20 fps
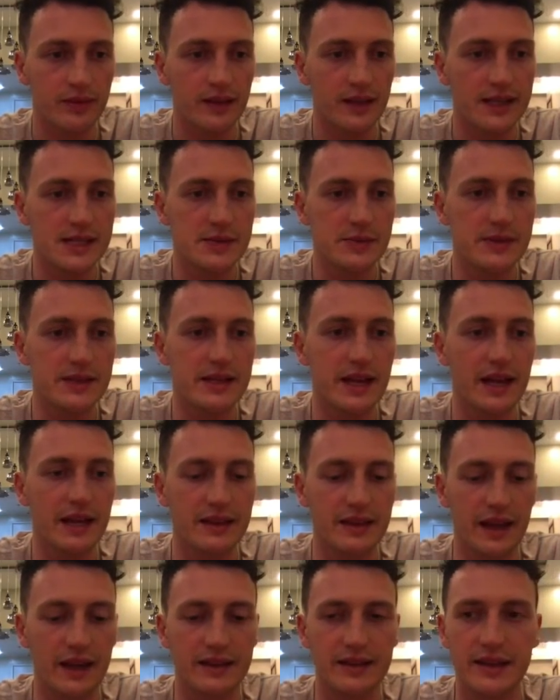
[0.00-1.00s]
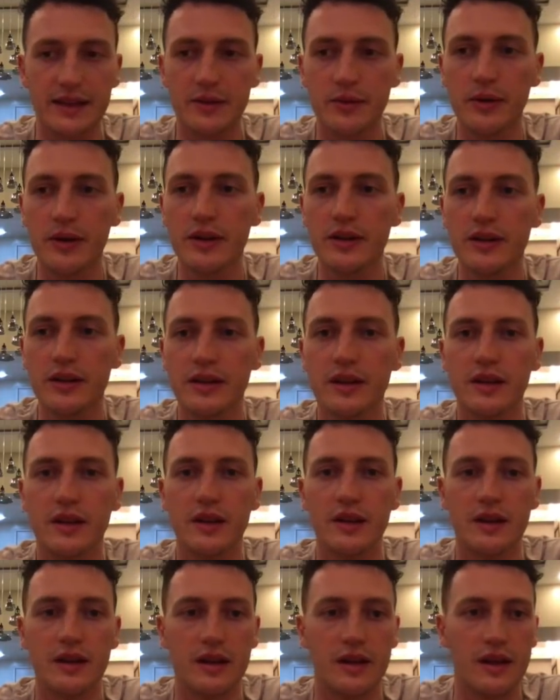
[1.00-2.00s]
is we take that keyword,
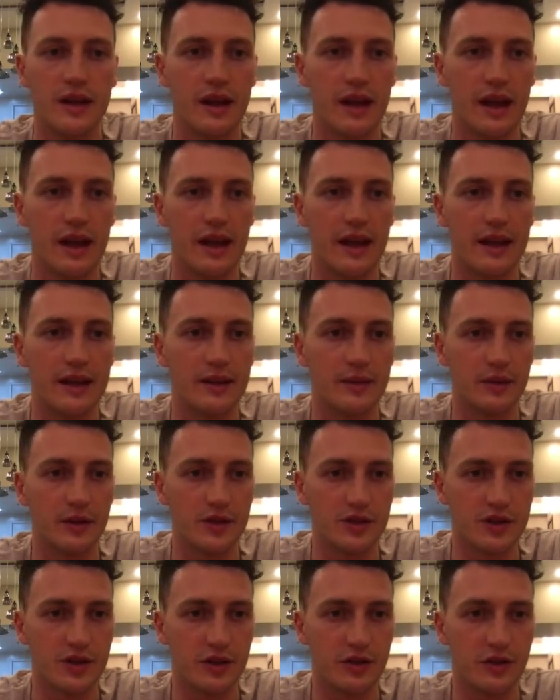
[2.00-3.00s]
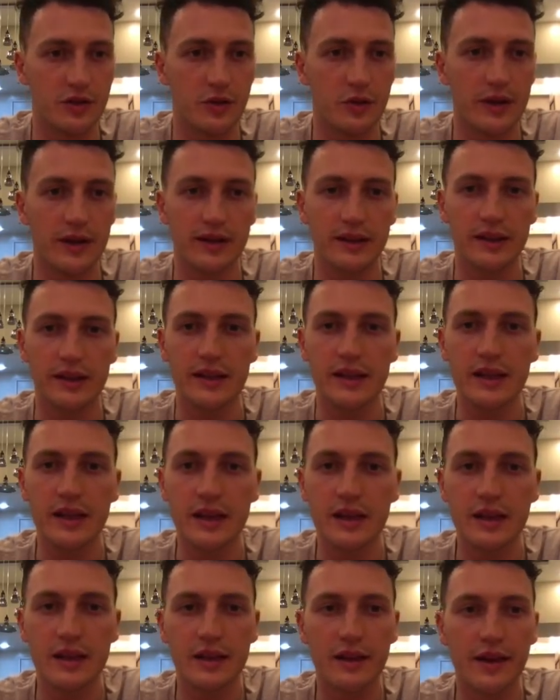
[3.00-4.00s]
and I'm going to show you quickly
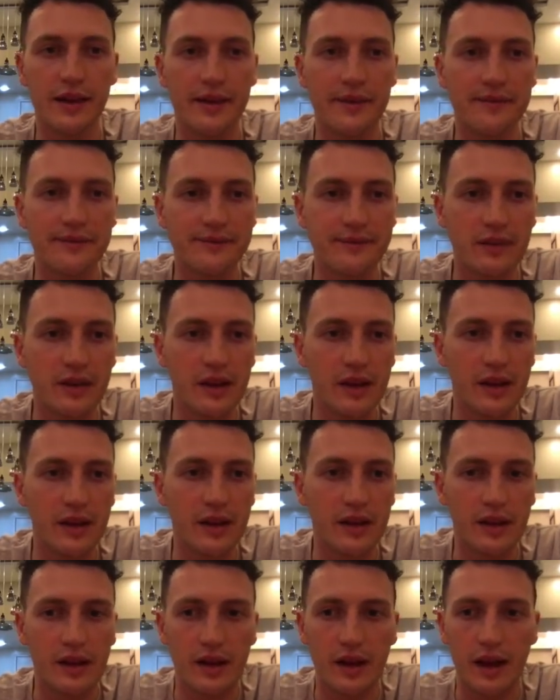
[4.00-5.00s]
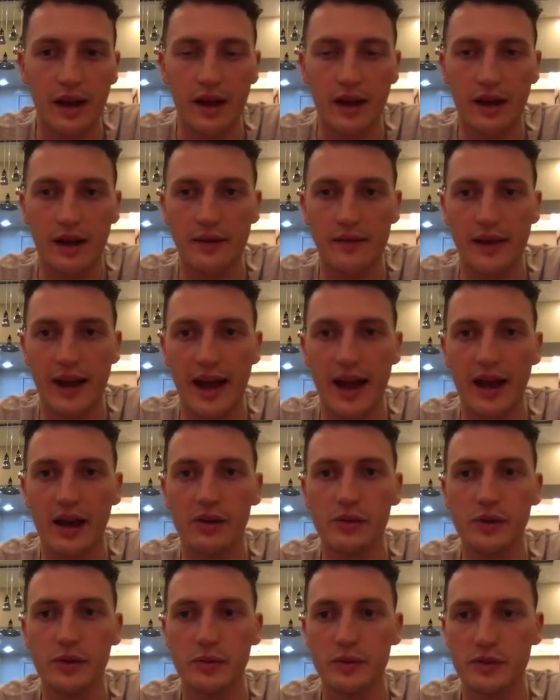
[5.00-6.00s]
how
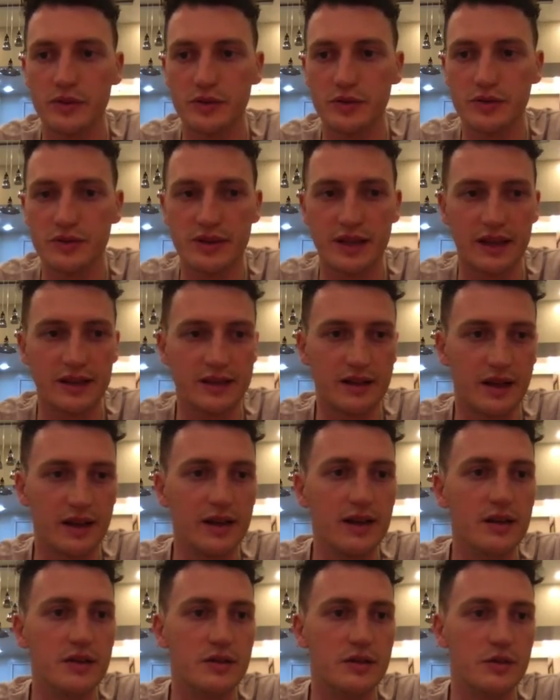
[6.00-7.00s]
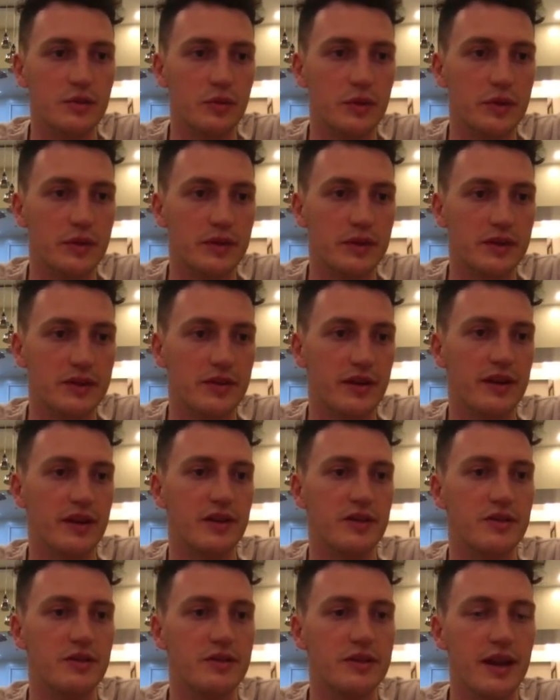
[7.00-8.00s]
we would use that data. We would create a
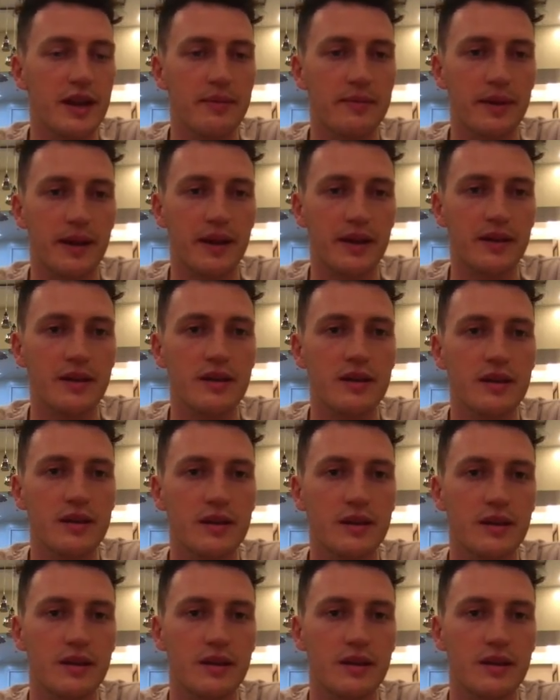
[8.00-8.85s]
new campaign.